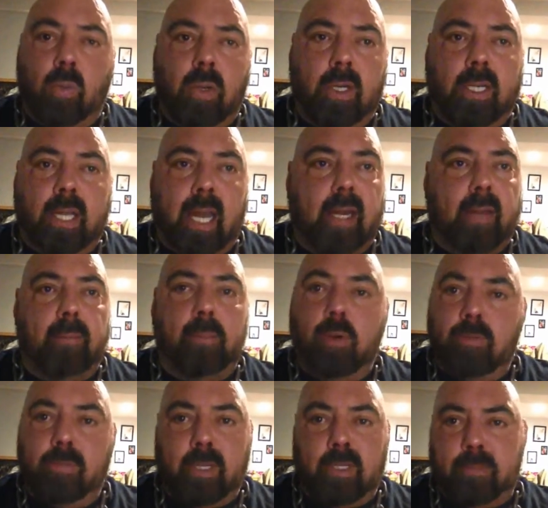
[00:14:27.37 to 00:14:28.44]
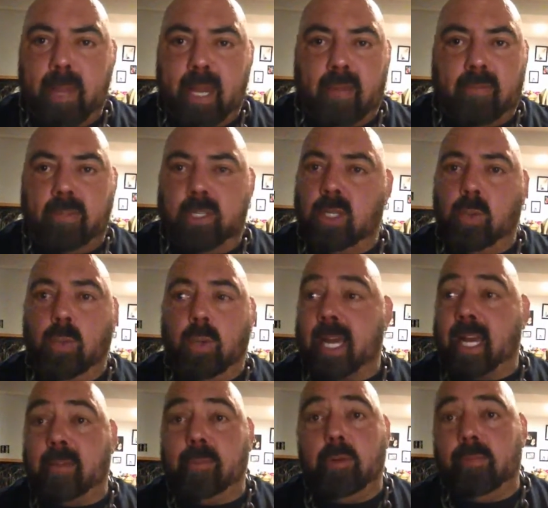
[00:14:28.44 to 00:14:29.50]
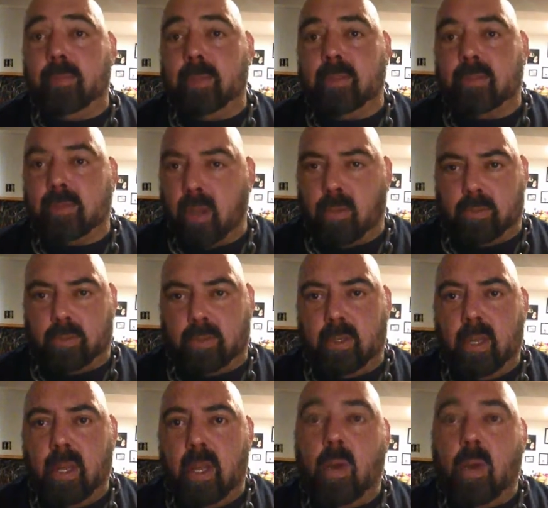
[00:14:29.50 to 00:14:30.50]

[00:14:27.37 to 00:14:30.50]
What kind of movements benefit you, what kind of movements don't.